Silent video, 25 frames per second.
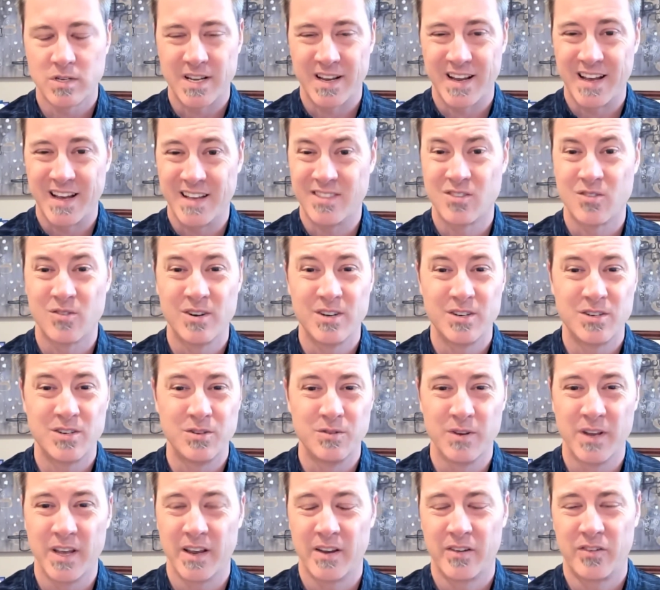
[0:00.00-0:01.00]
I got 32
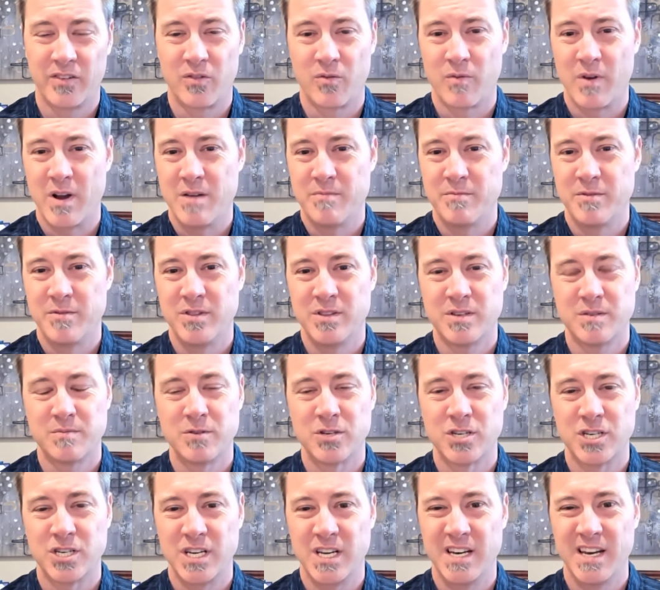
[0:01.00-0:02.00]
gigs of RAM in this
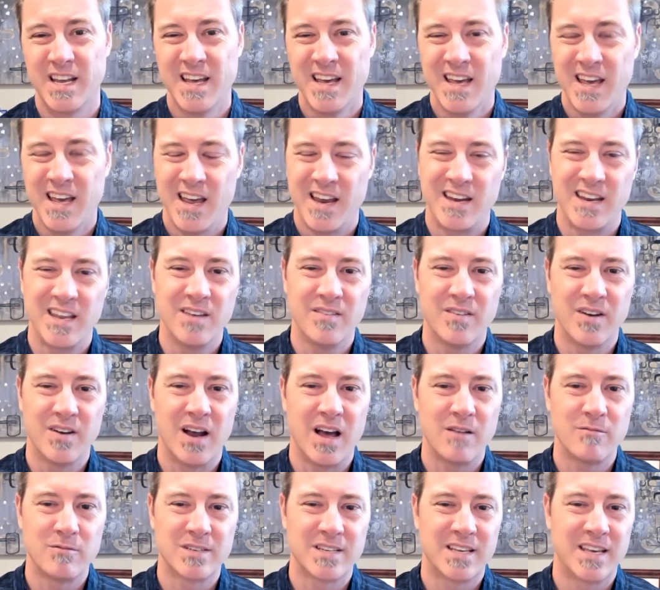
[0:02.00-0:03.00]
machine, and even
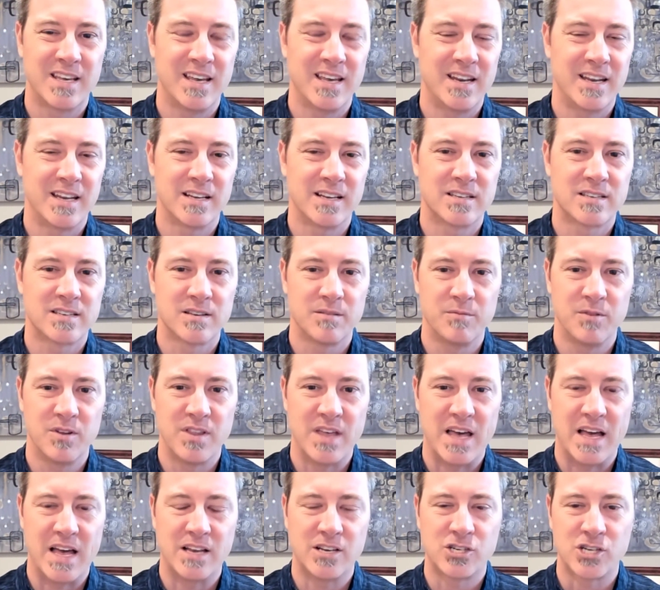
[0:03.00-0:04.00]
I was getting some of
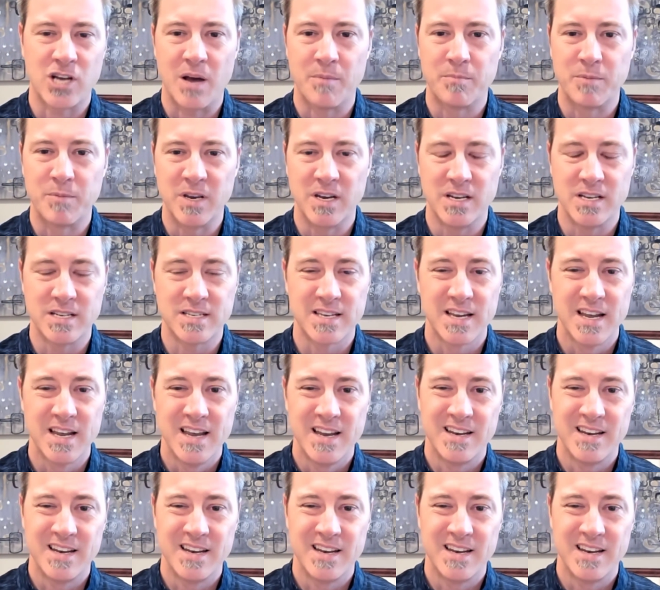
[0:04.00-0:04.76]
that choppiness.